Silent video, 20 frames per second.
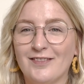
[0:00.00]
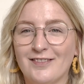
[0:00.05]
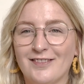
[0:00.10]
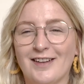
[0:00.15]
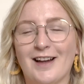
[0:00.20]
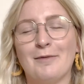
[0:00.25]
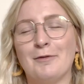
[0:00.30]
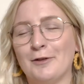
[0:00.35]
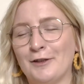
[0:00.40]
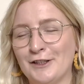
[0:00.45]

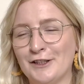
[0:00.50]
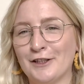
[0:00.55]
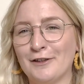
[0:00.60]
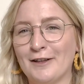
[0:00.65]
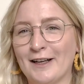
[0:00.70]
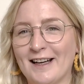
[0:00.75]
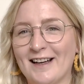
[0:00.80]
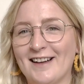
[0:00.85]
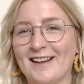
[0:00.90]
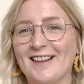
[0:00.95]
I'm only
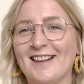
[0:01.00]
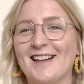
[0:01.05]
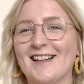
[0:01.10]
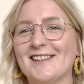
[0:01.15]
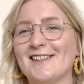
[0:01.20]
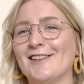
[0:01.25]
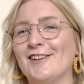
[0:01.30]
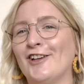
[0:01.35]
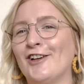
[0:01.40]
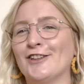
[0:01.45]
joking.
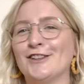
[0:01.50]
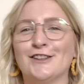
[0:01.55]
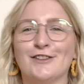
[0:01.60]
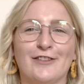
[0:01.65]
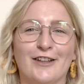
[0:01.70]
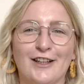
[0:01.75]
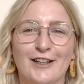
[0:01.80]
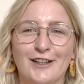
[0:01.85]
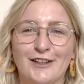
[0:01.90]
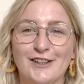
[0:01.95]
There's lots of
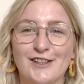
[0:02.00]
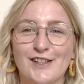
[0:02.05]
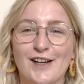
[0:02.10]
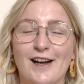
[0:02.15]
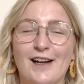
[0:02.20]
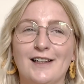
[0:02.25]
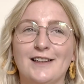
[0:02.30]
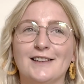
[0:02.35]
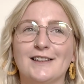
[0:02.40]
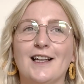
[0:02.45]
other good
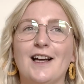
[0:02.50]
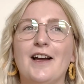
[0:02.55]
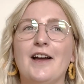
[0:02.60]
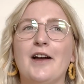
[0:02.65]
signs,